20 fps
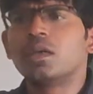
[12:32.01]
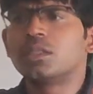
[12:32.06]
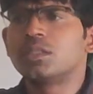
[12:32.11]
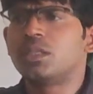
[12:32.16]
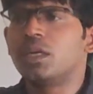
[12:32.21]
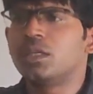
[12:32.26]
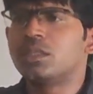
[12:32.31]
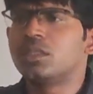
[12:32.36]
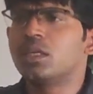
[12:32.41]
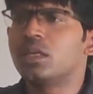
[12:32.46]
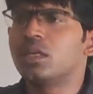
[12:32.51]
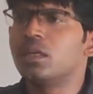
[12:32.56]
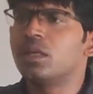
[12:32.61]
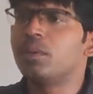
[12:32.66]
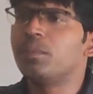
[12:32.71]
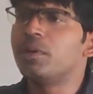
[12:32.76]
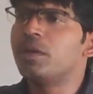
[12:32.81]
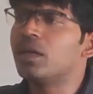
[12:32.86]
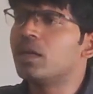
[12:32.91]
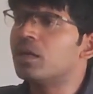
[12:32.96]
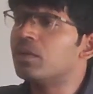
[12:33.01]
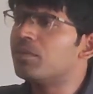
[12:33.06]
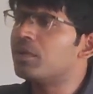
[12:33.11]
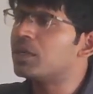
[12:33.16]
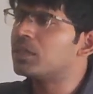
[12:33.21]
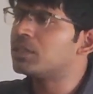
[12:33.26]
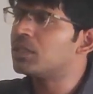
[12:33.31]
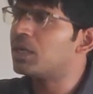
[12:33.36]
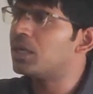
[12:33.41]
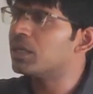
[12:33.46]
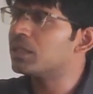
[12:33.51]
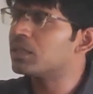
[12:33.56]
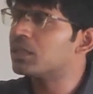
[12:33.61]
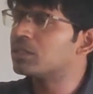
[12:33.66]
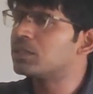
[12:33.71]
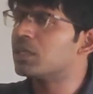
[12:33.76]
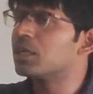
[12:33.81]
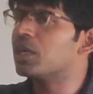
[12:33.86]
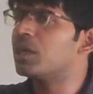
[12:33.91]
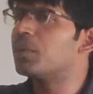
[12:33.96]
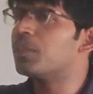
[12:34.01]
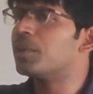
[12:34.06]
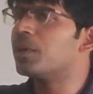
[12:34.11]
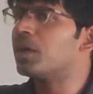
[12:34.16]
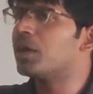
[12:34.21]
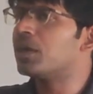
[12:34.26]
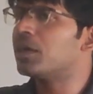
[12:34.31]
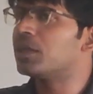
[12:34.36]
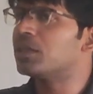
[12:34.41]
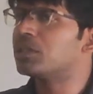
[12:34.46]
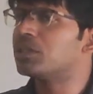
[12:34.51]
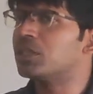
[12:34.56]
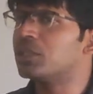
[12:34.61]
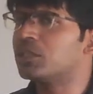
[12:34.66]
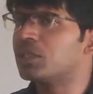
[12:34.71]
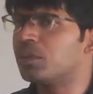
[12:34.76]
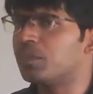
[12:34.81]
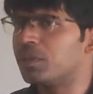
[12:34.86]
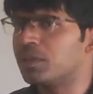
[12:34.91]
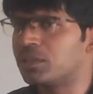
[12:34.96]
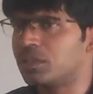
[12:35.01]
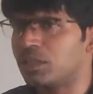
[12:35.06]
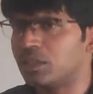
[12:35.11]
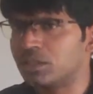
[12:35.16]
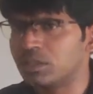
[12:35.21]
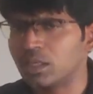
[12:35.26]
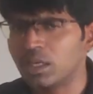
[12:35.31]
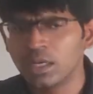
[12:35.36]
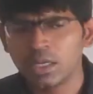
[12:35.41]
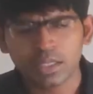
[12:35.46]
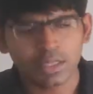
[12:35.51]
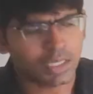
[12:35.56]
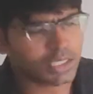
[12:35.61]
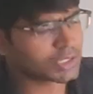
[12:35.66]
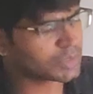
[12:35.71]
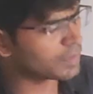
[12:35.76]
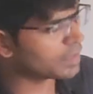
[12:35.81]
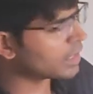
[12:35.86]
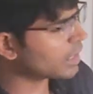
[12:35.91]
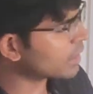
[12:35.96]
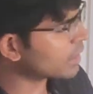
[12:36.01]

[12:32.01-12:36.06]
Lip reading: station, immediately we are sending the second priority station message. That's why